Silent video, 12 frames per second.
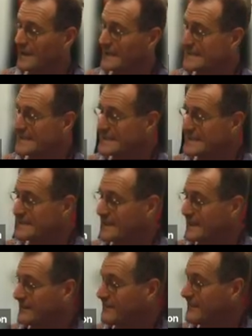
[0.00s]
I
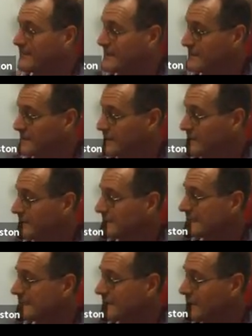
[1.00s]
sit and feel the
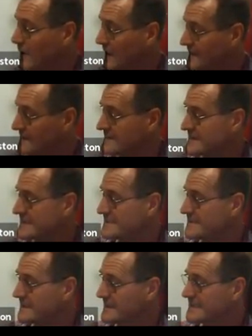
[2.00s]
earth's
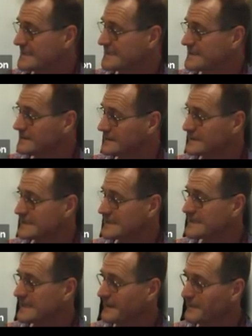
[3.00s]
quietness, its
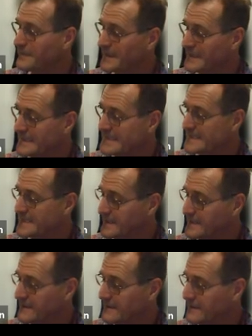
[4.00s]
stillness and peace
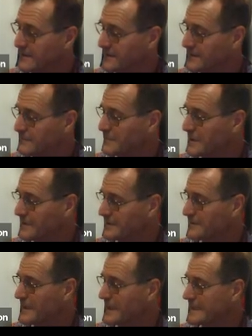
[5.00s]
here on
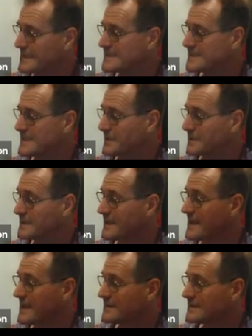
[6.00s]
the past summit.
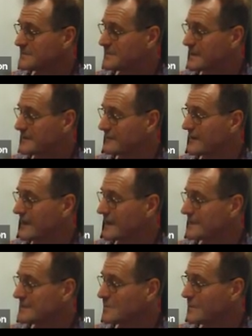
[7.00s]
The Tibetan
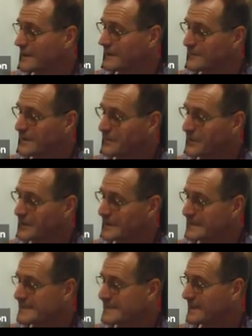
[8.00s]
flags wave their
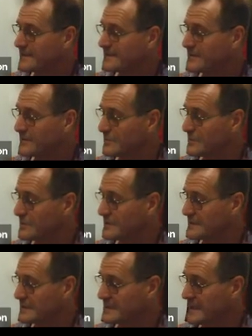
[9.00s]
prayers out into the
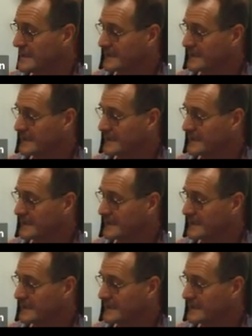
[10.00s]
world.